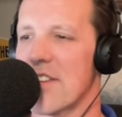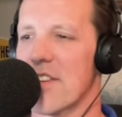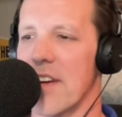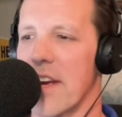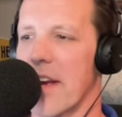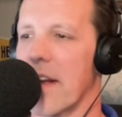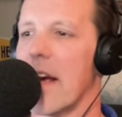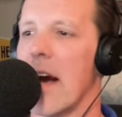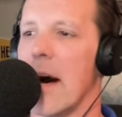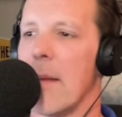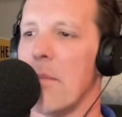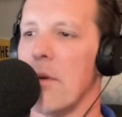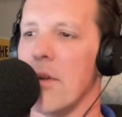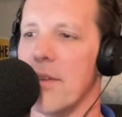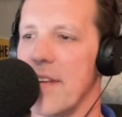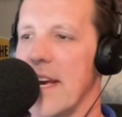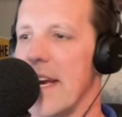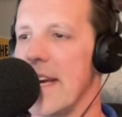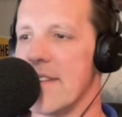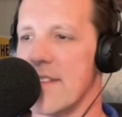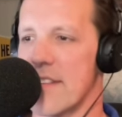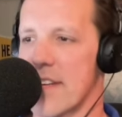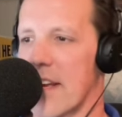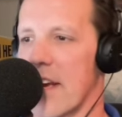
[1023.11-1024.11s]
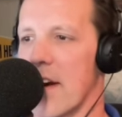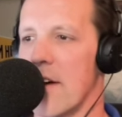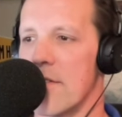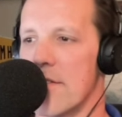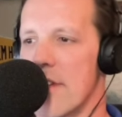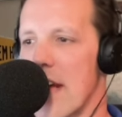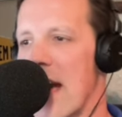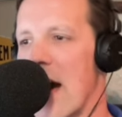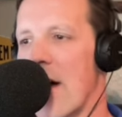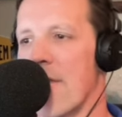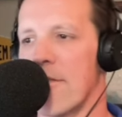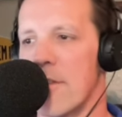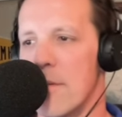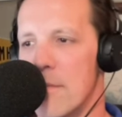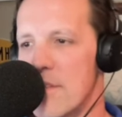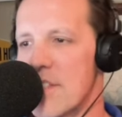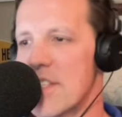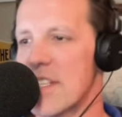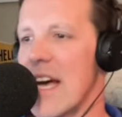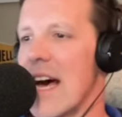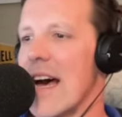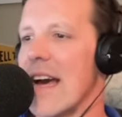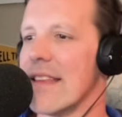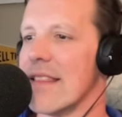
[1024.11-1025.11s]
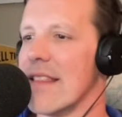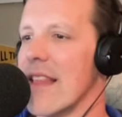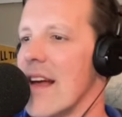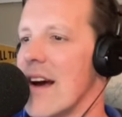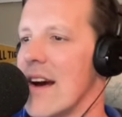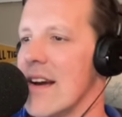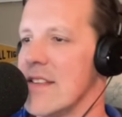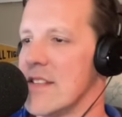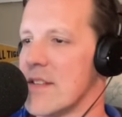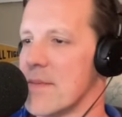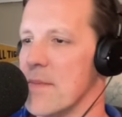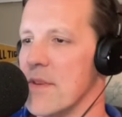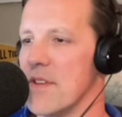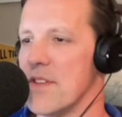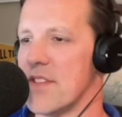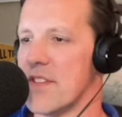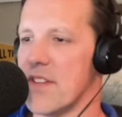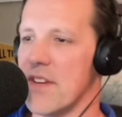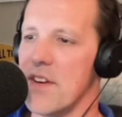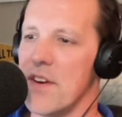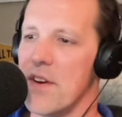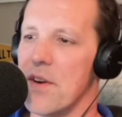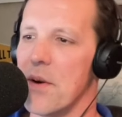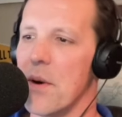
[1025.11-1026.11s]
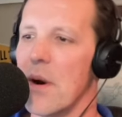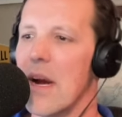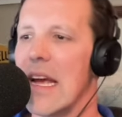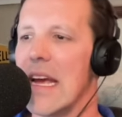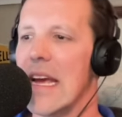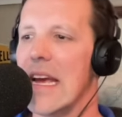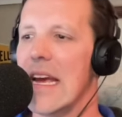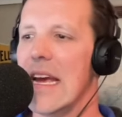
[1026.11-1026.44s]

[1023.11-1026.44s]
Actually, a couple days ago now, from Sidelines Mizzou.